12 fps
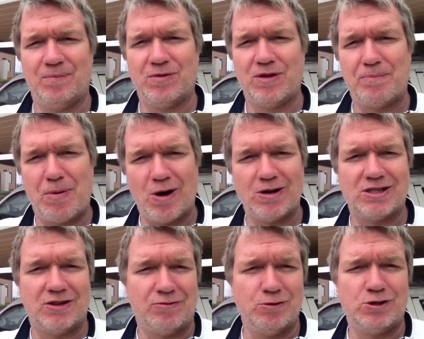the parts of
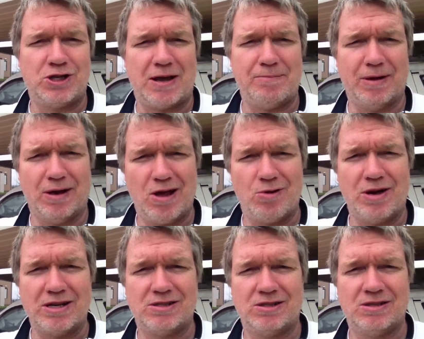the food chain below
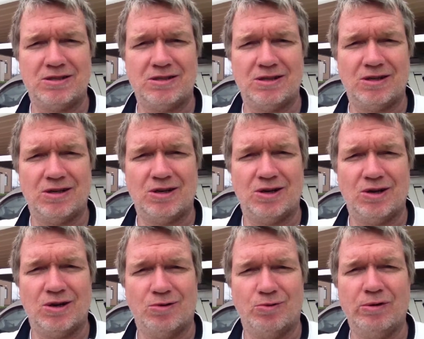us,
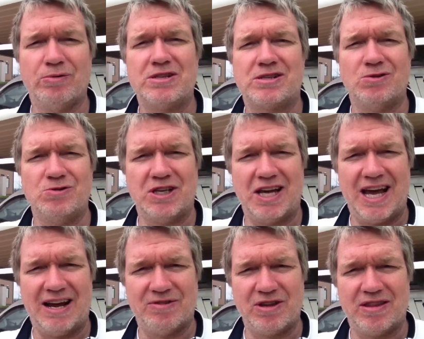we risk losing
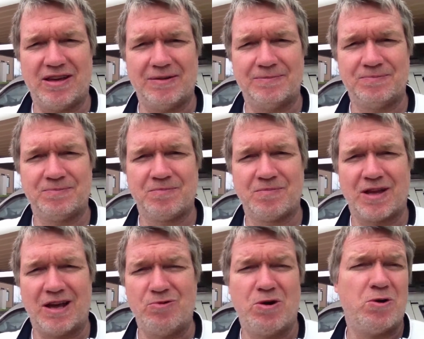everything.
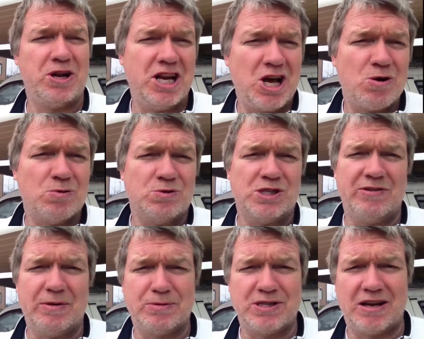And we already know
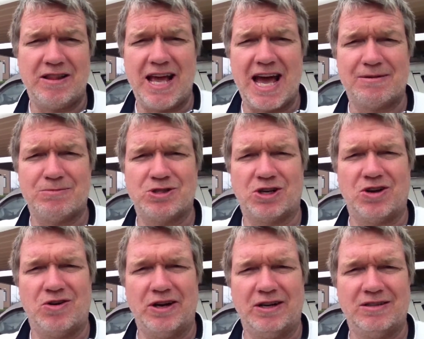70% of the animals are
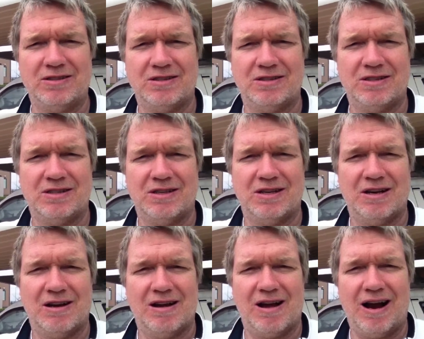going.
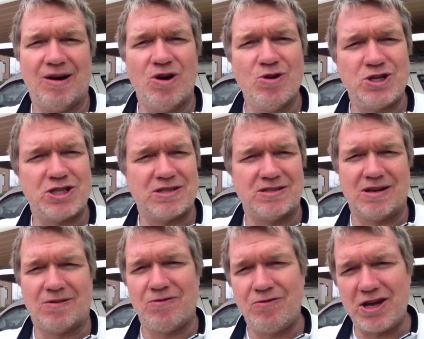Our oceans, our
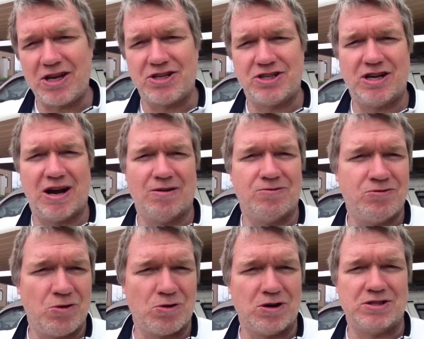fish, our
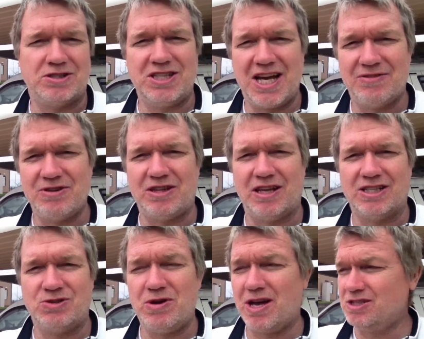forests, everything.
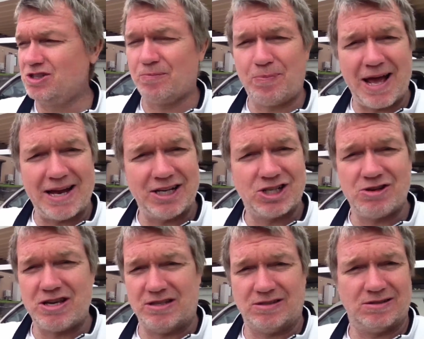So we got to start planting
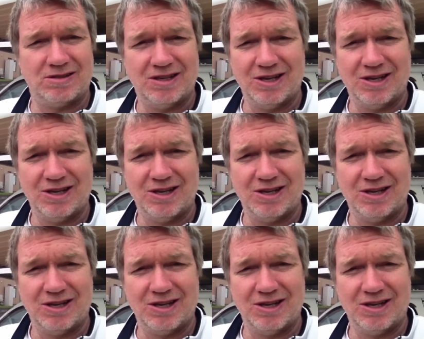trees.